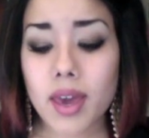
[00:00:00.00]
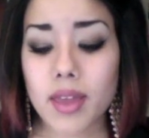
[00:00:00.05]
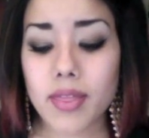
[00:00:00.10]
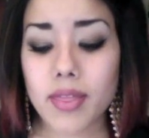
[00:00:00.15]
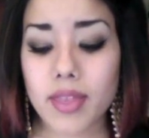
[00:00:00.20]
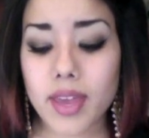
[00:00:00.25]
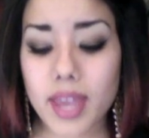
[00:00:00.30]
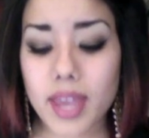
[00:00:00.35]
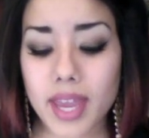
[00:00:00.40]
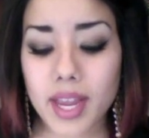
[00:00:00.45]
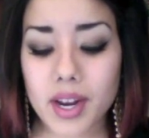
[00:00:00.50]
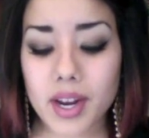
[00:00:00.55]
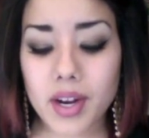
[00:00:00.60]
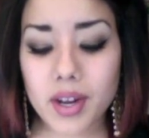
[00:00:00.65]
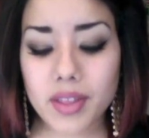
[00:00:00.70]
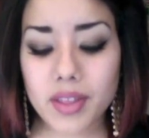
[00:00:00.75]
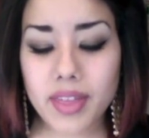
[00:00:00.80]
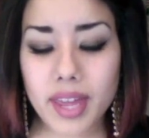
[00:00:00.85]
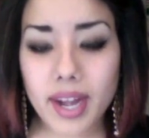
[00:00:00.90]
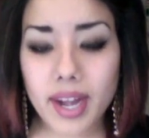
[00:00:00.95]
The hair
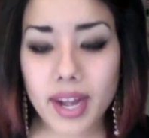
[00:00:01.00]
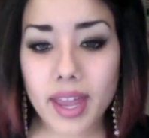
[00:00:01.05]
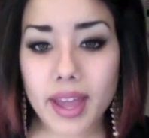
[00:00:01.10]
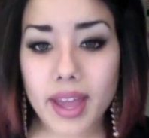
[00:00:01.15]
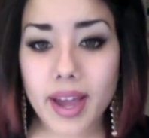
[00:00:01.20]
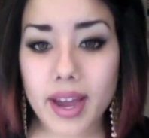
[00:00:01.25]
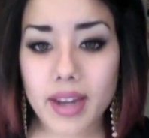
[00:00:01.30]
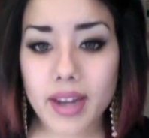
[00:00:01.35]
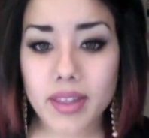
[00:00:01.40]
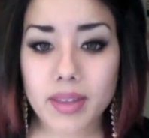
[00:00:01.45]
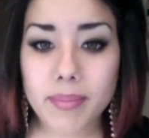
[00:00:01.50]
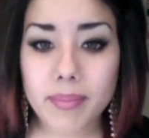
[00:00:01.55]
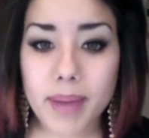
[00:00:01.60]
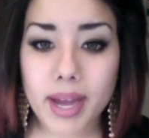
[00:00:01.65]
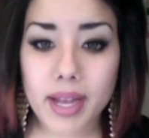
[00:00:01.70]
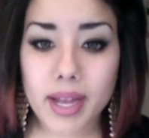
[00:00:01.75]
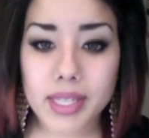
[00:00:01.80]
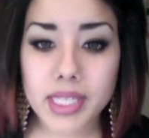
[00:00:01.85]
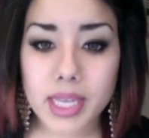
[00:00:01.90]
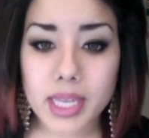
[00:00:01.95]
that I had in the
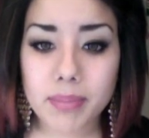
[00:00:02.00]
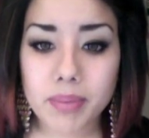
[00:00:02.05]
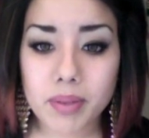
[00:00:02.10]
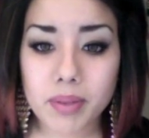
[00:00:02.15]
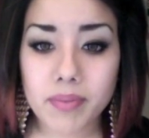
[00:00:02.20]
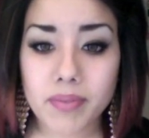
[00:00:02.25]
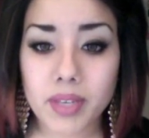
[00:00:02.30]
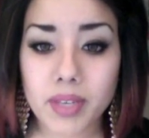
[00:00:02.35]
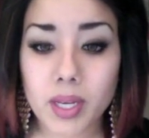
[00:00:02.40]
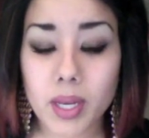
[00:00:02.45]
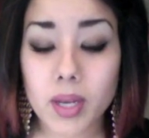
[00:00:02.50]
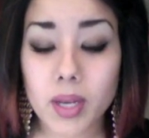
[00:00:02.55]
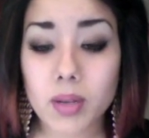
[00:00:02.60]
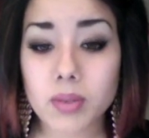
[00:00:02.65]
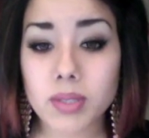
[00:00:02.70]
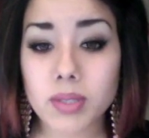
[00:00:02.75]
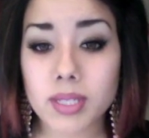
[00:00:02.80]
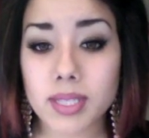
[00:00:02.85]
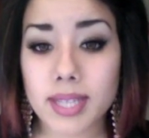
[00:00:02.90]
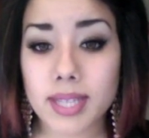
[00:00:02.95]
past couple of videos
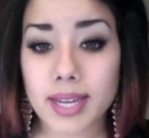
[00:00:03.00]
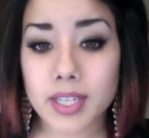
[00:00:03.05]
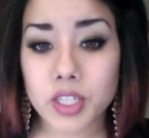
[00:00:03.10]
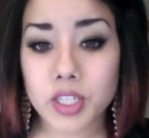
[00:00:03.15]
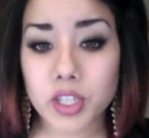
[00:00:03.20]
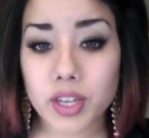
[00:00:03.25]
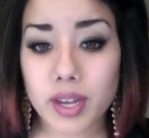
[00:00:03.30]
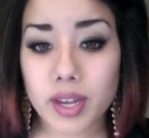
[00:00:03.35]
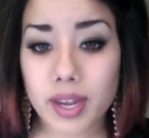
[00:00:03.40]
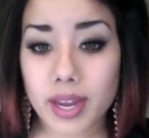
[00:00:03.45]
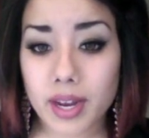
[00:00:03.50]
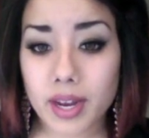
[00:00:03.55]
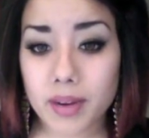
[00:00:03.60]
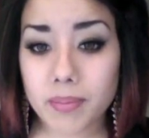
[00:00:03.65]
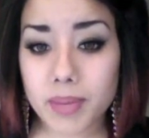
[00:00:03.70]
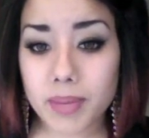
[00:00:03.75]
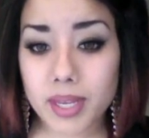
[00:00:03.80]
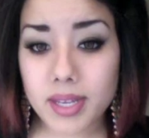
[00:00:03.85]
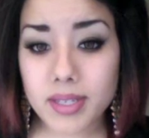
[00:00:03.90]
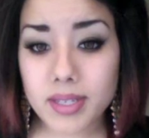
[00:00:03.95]
is actually a hair
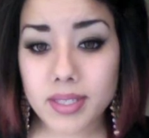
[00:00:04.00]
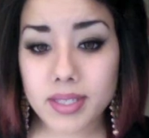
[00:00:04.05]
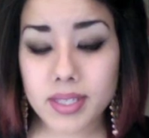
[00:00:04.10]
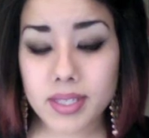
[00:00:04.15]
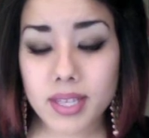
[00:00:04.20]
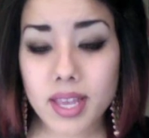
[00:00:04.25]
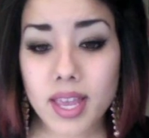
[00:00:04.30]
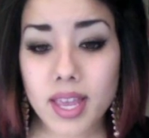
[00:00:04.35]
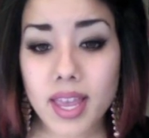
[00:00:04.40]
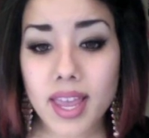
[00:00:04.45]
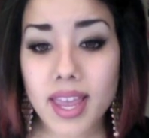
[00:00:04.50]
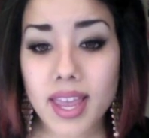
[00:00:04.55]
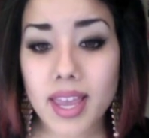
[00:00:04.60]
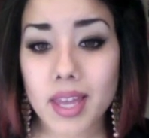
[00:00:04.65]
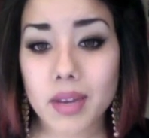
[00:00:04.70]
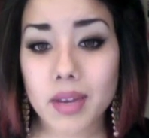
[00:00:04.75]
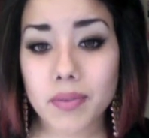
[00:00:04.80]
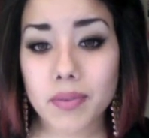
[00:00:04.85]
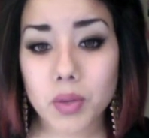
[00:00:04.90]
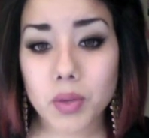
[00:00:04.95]
piece. And
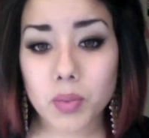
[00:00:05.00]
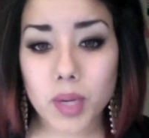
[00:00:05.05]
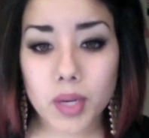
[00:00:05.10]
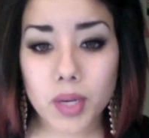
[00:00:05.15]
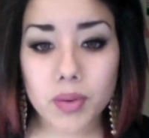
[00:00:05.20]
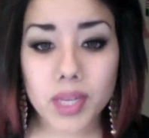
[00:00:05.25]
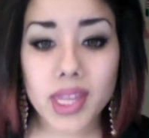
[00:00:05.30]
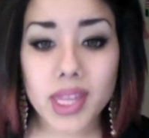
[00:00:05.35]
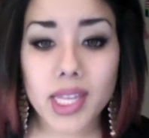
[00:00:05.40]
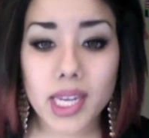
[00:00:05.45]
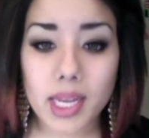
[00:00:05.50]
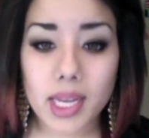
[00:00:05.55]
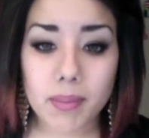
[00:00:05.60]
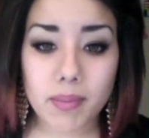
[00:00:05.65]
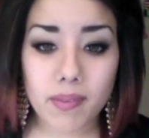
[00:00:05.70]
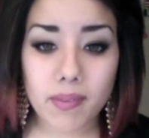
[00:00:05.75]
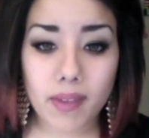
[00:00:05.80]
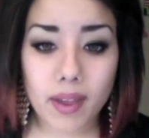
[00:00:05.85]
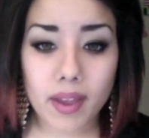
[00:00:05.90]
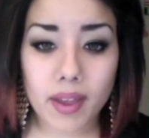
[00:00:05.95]
if you're wondering the name
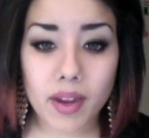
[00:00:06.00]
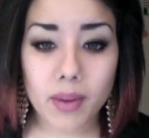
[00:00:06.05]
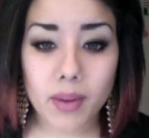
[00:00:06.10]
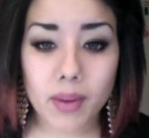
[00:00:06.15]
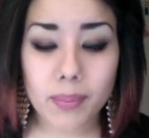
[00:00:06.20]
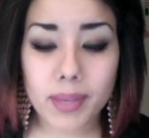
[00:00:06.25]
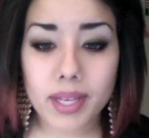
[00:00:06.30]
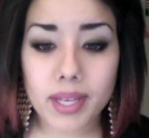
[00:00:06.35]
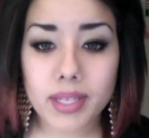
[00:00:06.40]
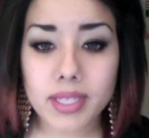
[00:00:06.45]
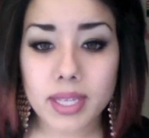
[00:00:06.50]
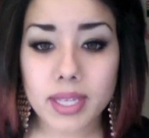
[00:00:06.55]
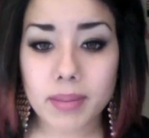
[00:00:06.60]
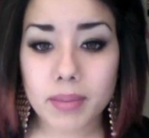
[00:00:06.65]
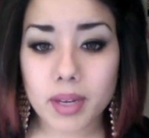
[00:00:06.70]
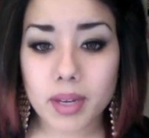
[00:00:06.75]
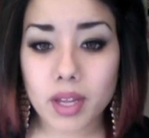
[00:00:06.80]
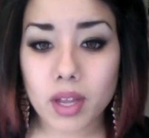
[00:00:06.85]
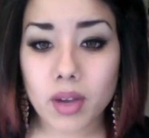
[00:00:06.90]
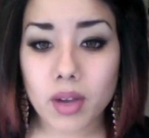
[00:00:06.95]
of that hair piece, I'm going
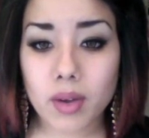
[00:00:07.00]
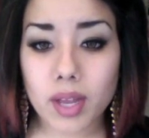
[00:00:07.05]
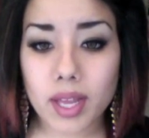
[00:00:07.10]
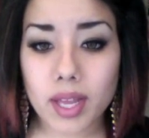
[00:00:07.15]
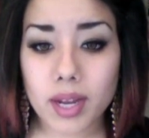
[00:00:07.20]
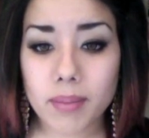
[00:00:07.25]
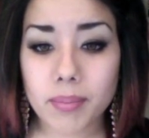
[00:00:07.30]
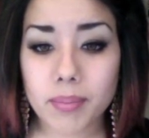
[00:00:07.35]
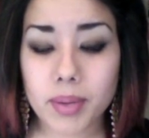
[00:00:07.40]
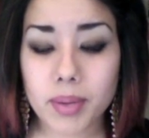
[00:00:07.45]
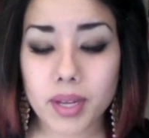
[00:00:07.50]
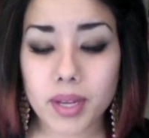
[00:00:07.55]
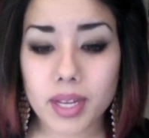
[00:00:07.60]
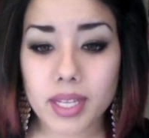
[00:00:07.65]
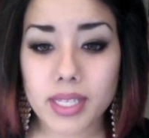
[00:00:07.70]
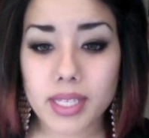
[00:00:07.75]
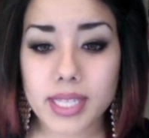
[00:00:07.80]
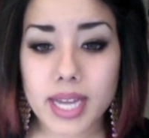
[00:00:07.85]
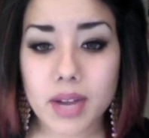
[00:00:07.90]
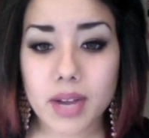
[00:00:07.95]
to go ahead and put
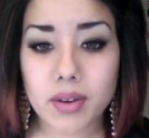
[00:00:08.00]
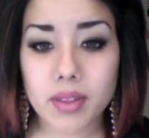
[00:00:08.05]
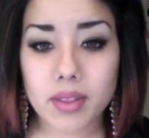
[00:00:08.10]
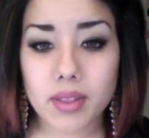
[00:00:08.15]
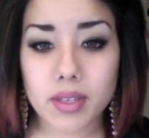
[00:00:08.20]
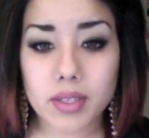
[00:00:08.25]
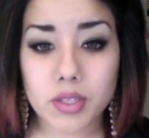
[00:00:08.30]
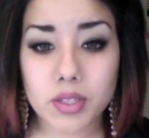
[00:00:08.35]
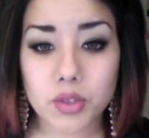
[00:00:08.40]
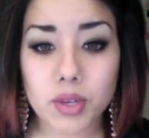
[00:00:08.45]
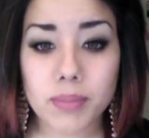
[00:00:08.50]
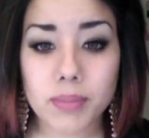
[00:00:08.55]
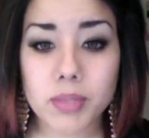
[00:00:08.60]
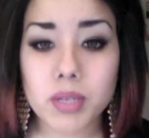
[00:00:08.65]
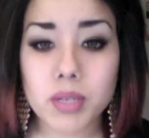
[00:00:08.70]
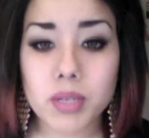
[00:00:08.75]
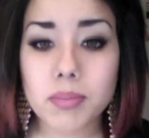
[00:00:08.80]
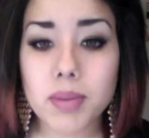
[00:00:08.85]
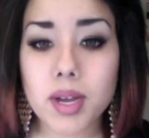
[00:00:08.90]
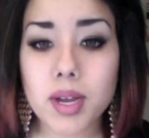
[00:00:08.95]
it down in the
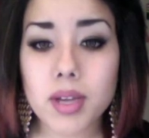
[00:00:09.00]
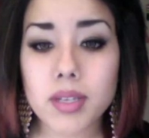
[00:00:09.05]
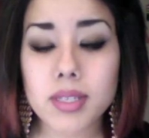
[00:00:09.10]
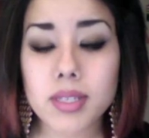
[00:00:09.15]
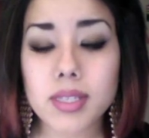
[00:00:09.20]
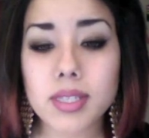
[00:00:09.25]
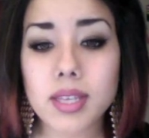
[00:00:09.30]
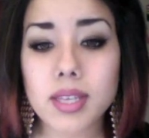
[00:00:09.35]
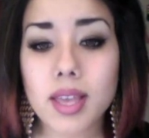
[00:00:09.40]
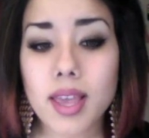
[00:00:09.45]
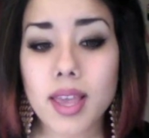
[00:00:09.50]
description box.